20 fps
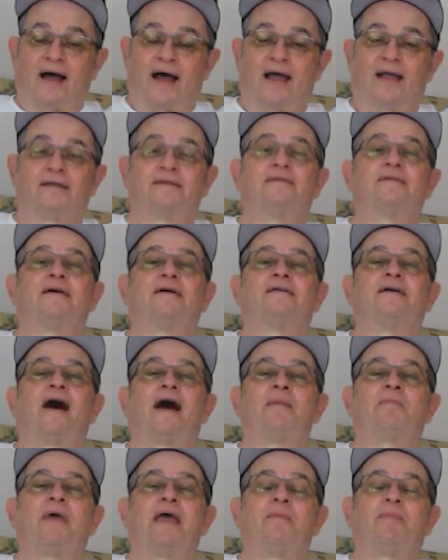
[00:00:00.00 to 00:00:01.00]

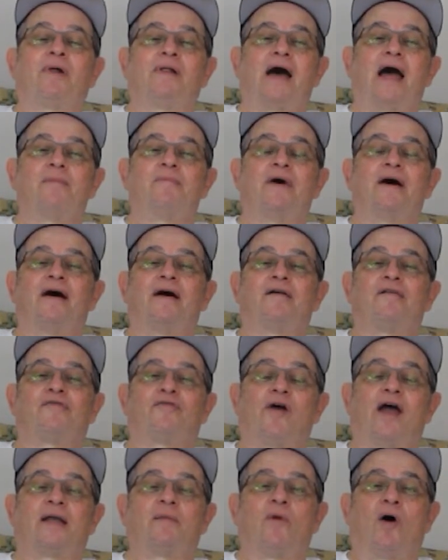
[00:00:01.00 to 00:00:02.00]
Hi people, I'm
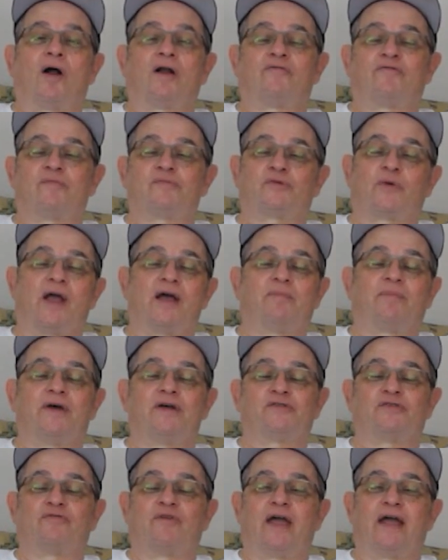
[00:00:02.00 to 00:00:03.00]
Frank Martin from Scranton,
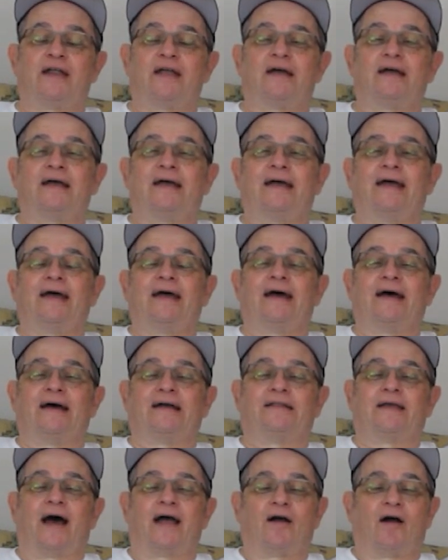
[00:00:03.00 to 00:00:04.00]
Pennsylvania,
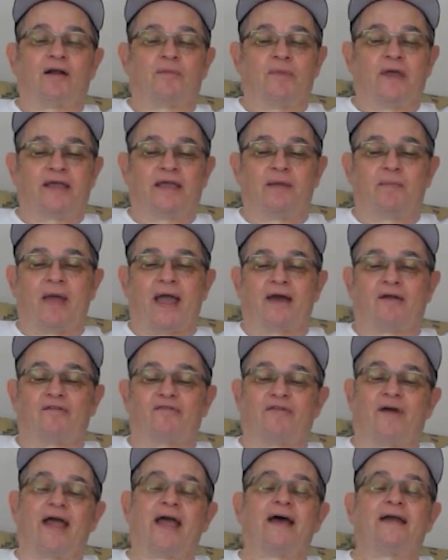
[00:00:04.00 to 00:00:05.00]
a diehard Mickey Mantle
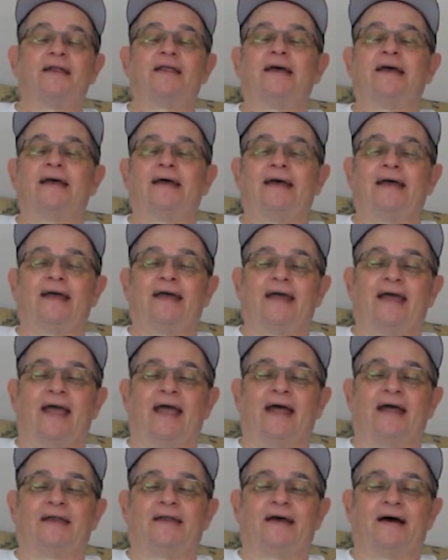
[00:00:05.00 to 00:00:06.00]
fan,
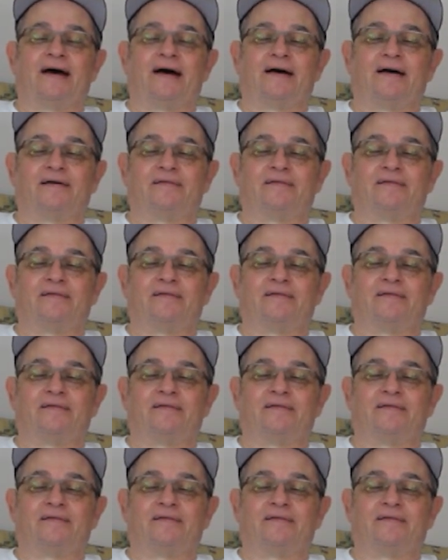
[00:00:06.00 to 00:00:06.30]
and